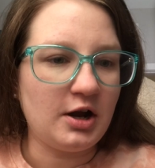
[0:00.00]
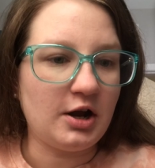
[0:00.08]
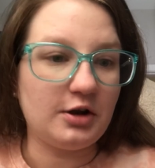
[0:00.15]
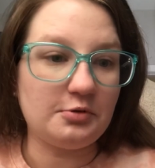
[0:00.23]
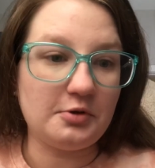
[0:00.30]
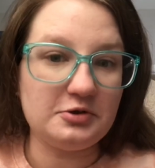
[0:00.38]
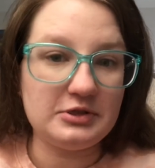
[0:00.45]

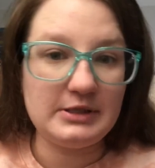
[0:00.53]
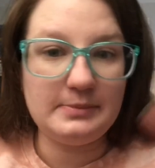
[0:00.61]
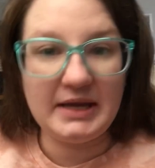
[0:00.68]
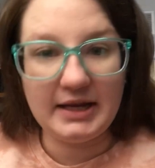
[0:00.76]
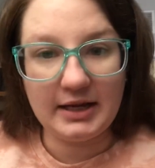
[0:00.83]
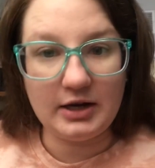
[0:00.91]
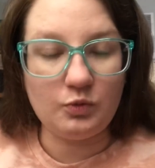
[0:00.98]
a rosy
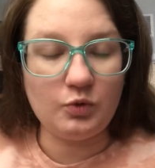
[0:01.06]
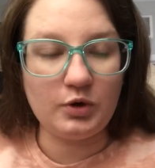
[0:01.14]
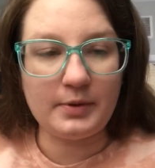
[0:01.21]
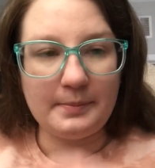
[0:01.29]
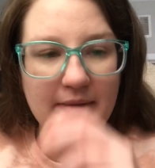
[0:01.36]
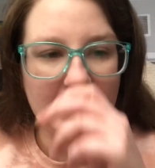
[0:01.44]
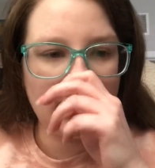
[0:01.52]
pink and a
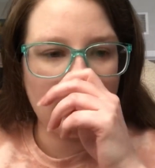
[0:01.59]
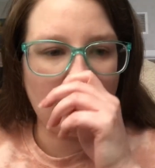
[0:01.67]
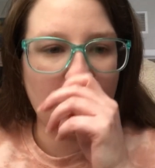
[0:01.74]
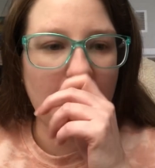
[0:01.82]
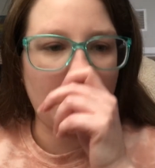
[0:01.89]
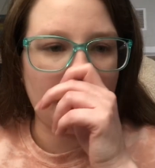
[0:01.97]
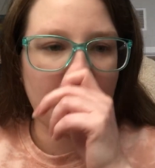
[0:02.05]
warm pink,
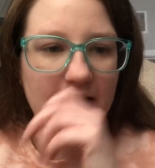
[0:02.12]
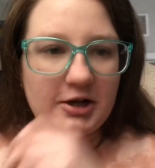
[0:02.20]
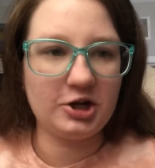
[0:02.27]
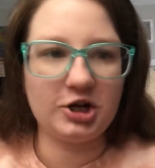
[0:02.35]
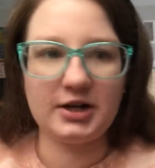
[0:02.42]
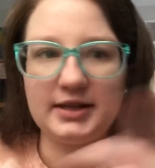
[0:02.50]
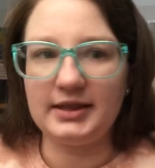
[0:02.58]
are
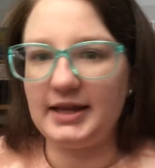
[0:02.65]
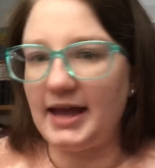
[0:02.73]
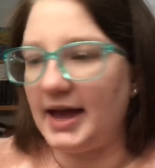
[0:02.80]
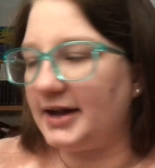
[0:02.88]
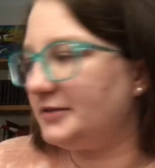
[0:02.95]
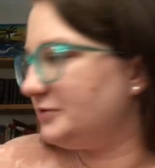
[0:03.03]
currently out of